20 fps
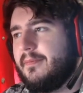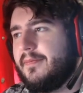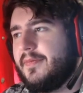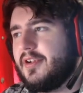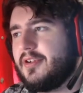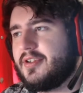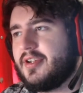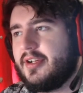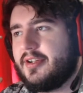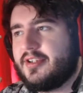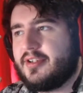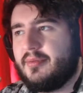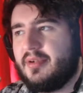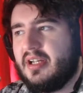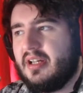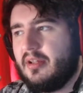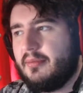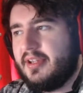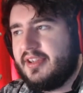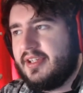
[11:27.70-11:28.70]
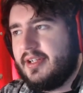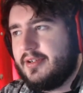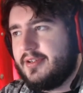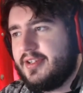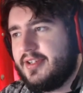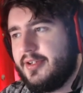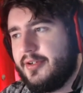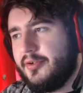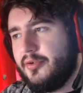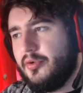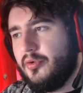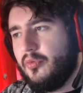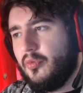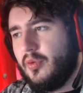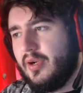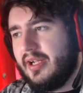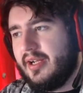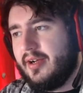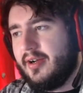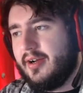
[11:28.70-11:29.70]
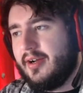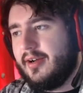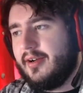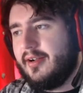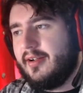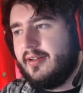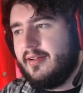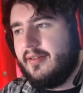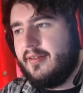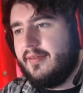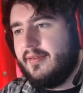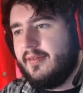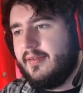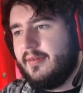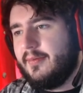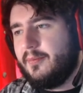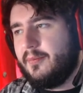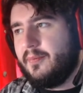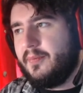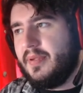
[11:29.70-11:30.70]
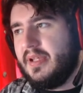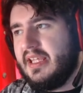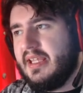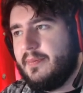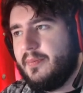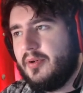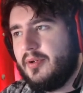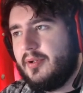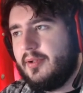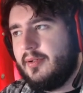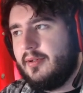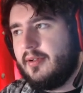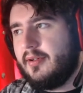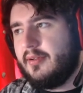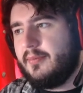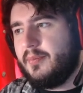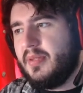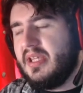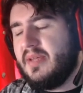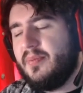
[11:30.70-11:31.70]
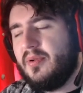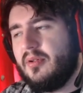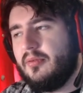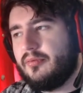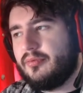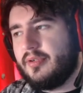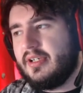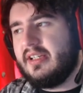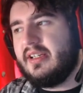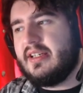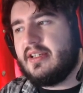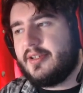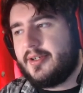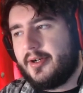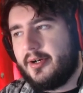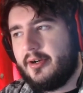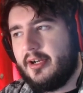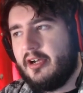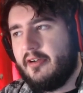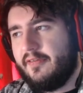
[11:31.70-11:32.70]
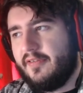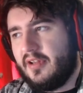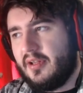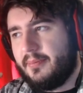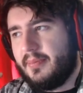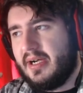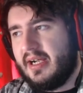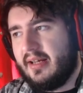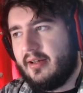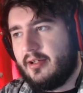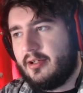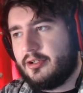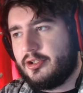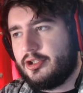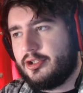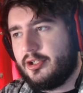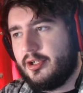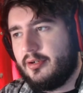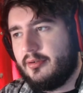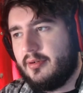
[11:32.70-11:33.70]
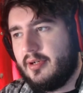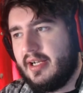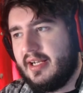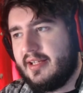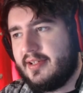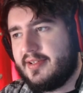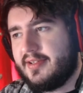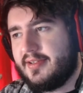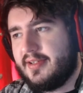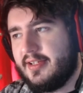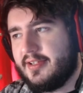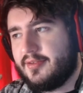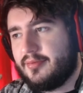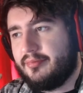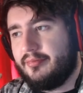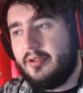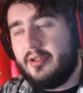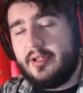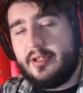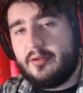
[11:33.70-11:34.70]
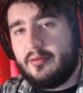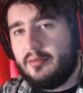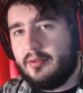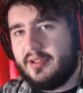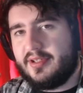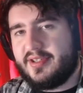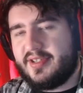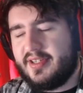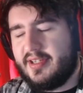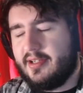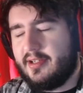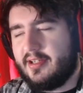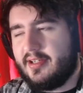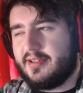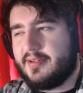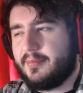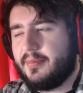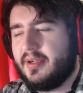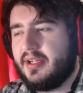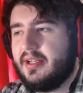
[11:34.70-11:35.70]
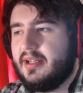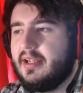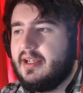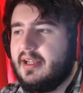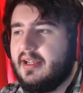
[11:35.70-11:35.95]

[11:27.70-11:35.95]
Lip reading: There's also an element there too where people really turn out for the Pylon Show, and it's really cool to see it is, but